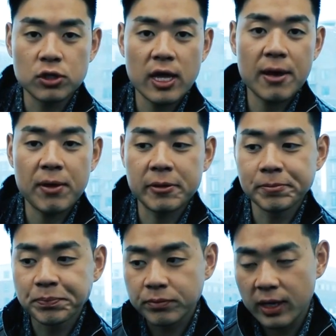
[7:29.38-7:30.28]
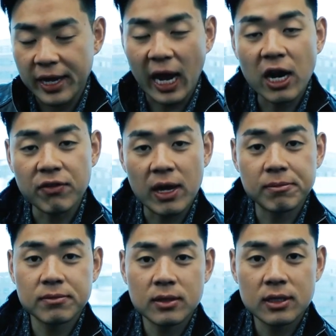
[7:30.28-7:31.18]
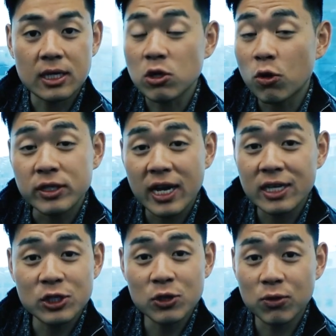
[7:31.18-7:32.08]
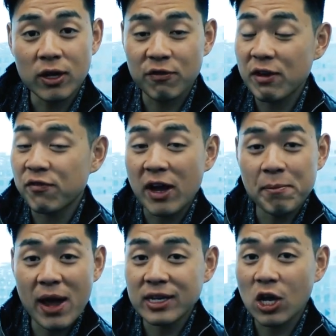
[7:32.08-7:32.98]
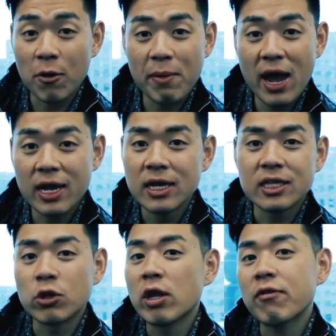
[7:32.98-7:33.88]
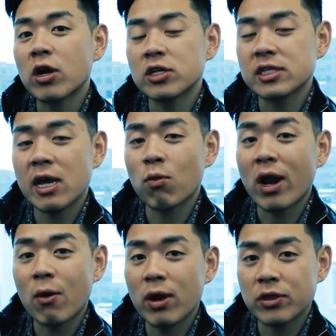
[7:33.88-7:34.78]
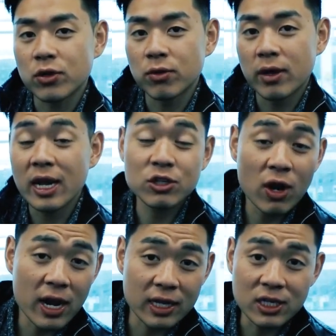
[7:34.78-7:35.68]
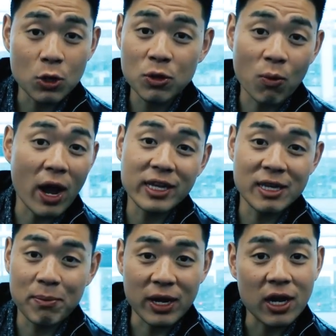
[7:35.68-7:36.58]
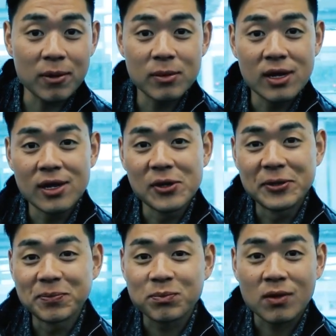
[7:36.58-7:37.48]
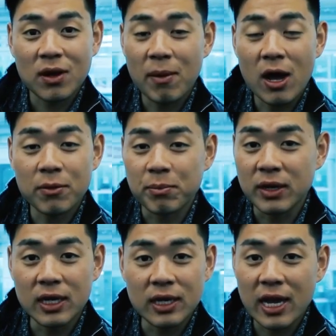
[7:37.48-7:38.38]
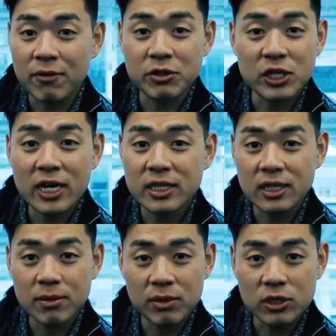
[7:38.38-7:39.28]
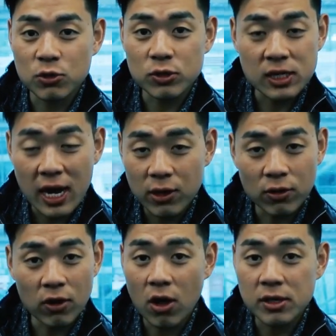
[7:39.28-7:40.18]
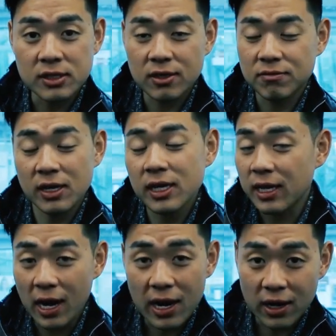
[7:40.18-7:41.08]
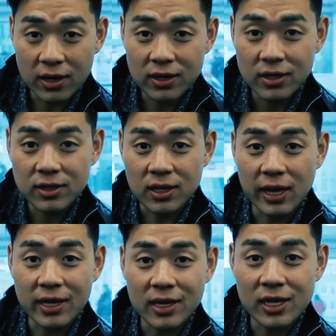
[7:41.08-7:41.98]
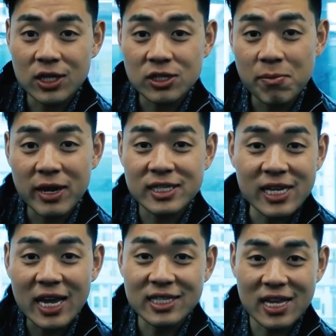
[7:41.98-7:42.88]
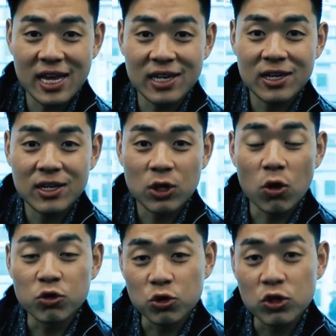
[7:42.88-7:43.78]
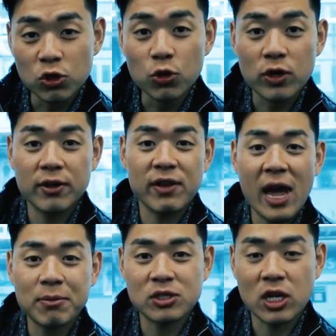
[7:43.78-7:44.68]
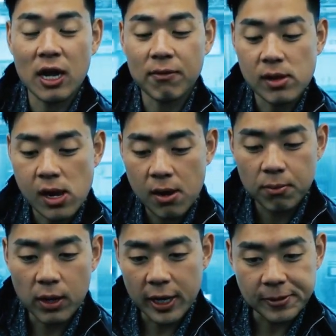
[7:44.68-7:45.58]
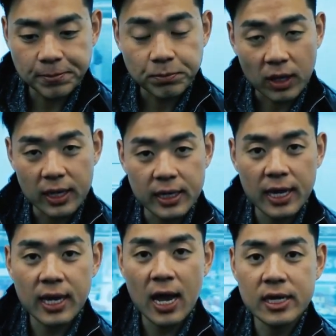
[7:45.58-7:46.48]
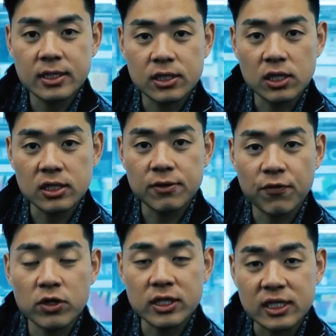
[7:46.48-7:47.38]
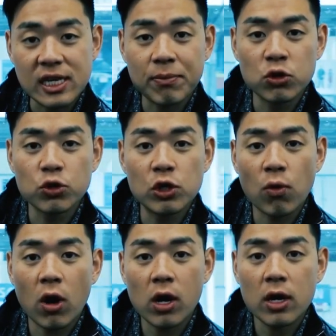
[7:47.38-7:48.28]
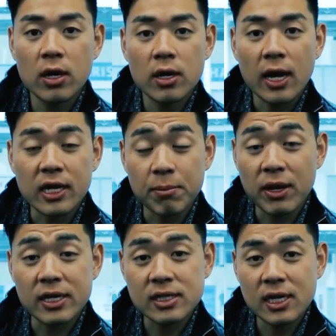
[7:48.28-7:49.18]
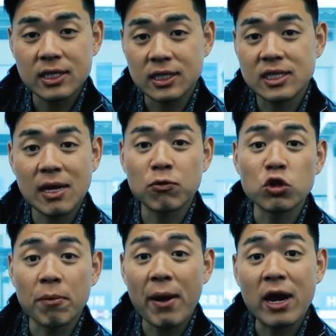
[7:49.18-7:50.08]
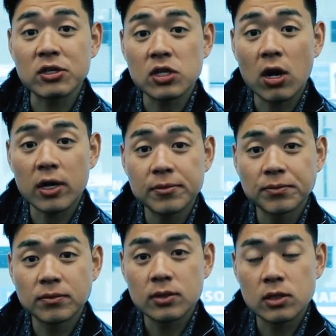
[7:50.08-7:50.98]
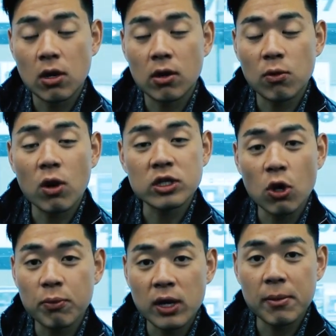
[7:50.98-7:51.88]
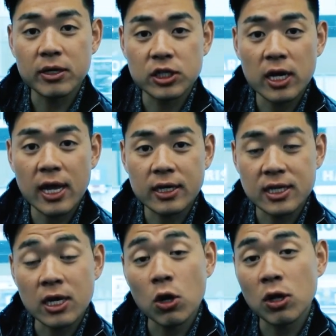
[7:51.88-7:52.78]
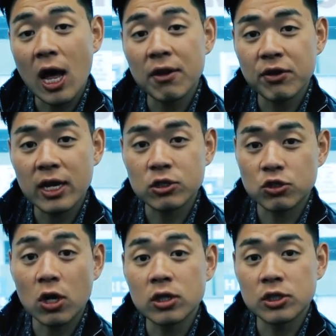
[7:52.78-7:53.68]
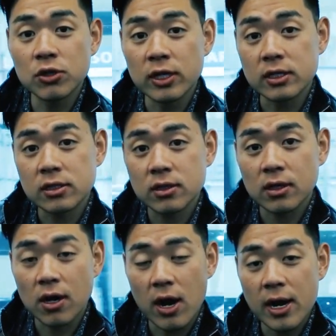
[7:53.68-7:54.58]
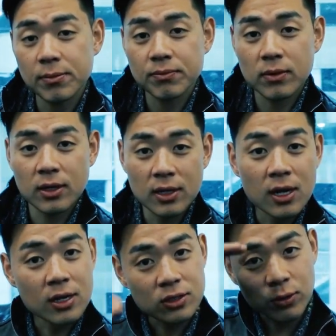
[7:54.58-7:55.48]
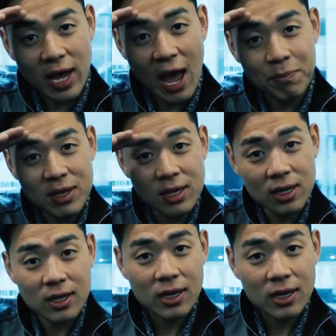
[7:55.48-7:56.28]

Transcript: to them and take care of them. That's the only thing I do. If I fight back, pop back, they'll never understand what I went through. And I tried. I told them why I did pick up about me getting rejected and being suicidal and all that stuff. They didn't care. They're like, it doesn't make sense then. Go do the lucrative captain job. But in the end, guys, it's just first accept who you are. The biggest thing is accept who your parents are. So I want to open up and share that because I know a lot of you guys are struggling through this. All right? So captain,